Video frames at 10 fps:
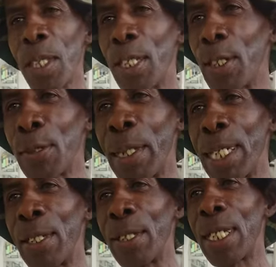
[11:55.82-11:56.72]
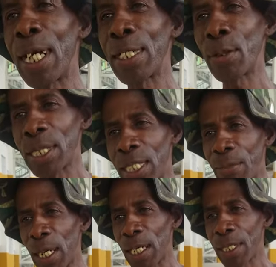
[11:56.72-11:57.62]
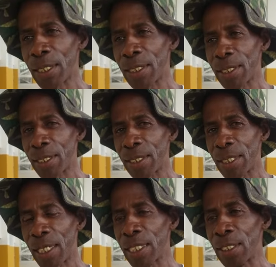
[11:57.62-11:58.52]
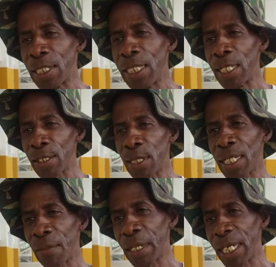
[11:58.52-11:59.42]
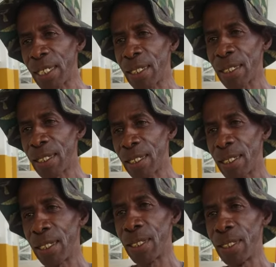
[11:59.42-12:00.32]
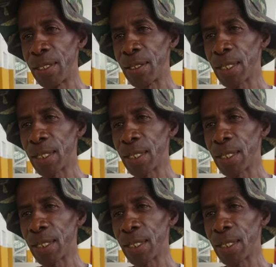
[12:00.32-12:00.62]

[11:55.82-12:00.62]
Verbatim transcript: it was Peggy, It was the last one at the back there. And it, he does in pain. You